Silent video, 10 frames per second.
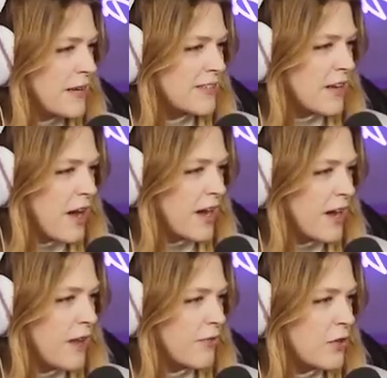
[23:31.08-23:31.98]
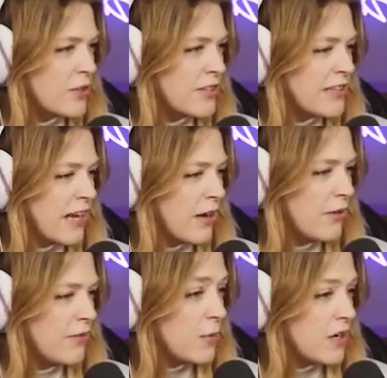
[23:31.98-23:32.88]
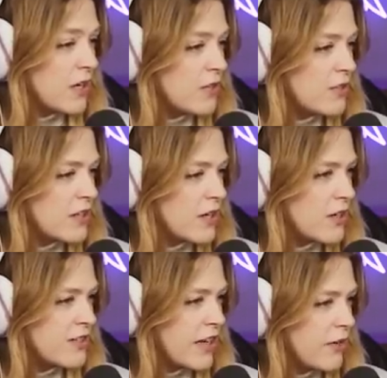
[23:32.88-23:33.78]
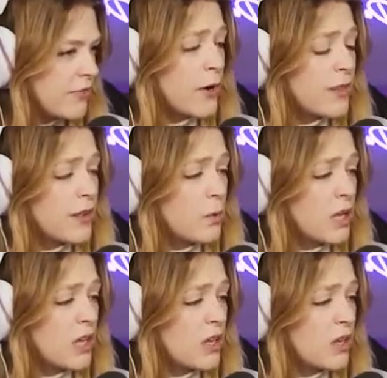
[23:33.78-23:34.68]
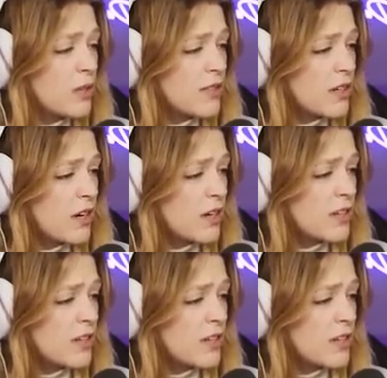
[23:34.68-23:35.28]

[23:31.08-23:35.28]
epic saga of herself. Can we not use it on ourselves? I don't think we can use it on